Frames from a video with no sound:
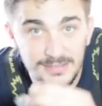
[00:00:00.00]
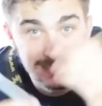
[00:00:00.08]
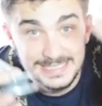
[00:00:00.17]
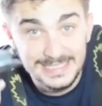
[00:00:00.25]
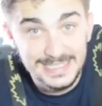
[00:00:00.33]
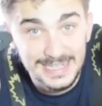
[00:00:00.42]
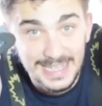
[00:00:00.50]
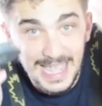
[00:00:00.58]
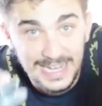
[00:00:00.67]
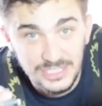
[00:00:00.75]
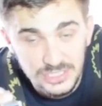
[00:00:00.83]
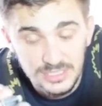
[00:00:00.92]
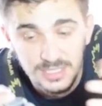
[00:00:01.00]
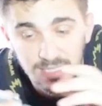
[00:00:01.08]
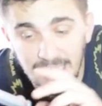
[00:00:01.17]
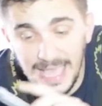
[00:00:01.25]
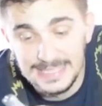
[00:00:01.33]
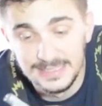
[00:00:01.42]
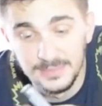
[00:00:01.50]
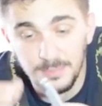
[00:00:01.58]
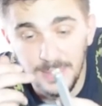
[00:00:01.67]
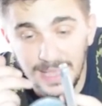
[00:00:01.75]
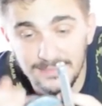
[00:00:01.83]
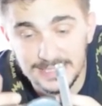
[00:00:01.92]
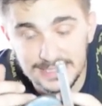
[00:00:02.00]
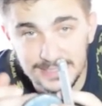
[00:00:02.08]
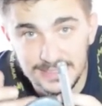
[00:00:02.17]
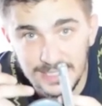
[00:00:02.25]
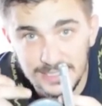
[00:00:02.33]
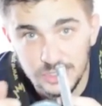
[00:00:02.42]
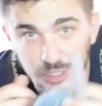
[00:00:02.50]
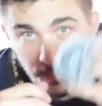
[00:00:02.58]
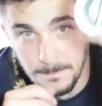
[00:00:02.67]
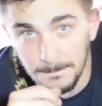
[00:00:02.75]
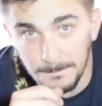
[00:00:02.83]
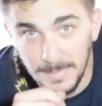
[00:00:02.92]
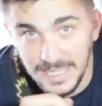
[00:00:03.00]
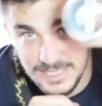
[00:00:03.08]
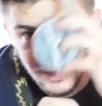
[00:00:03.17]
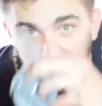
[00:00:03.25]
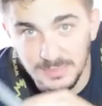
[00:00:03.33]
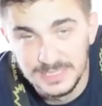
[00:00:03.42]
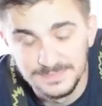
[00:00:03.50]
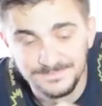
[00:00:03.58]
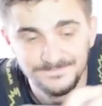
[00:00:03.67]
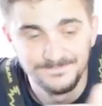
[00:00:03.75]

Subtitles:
let's see it in action as it balances some bike carbs.